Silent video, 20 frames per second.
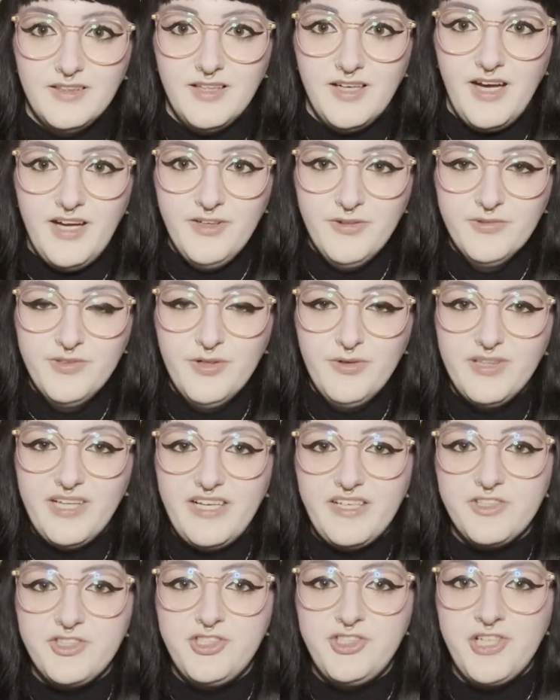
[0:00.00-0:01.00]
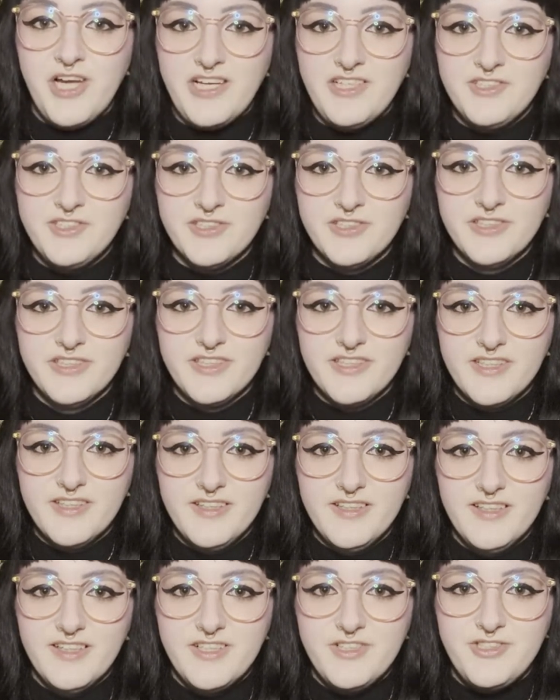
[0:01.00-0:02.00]
I don't know, like gentler
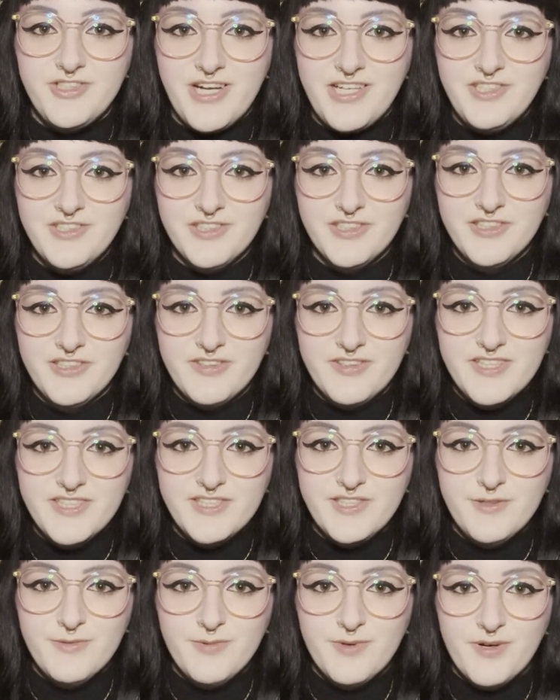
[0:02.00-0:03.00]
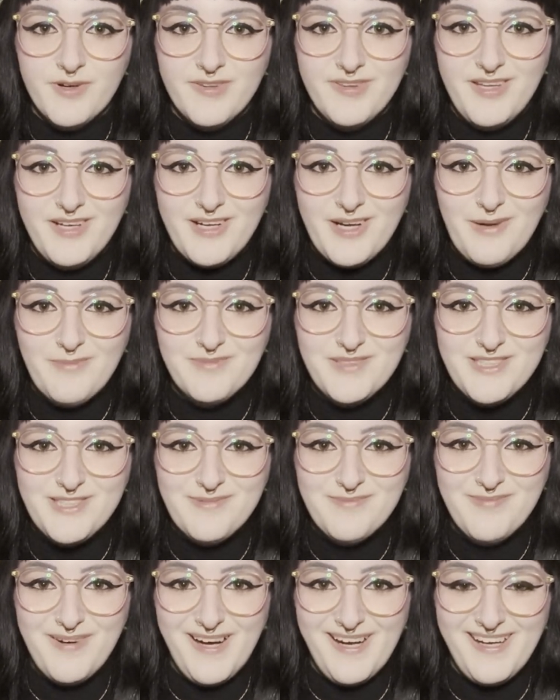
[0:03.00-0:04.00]
is the word that comes to
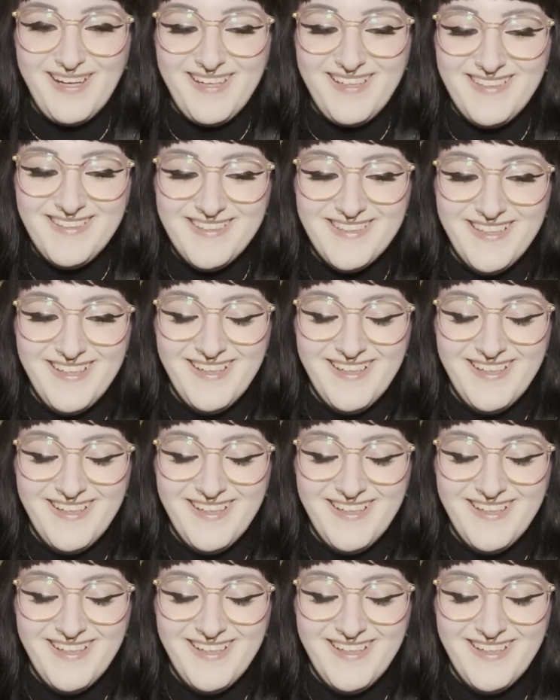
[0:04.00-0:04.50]
mind.